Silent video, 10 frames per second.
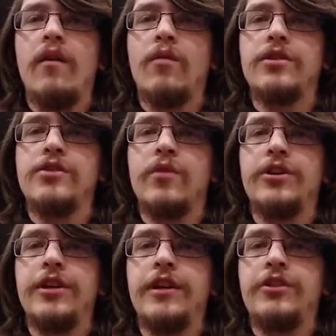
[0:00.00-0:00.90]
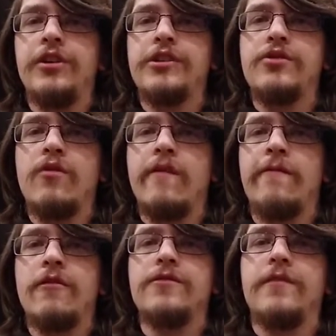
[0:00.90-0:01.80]
we're switching just to our
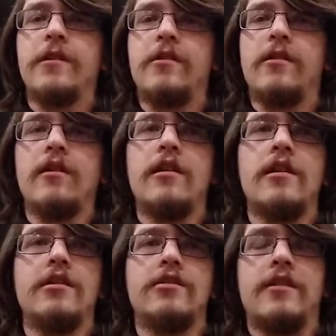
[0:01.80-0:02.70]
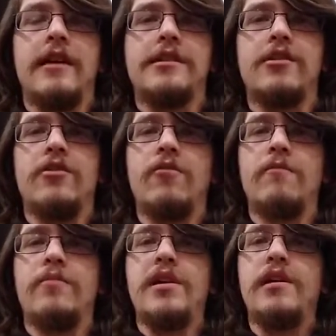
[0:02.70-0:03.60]
first finger. So that's the
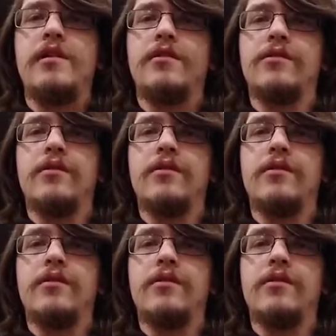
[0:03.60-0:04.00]
note B.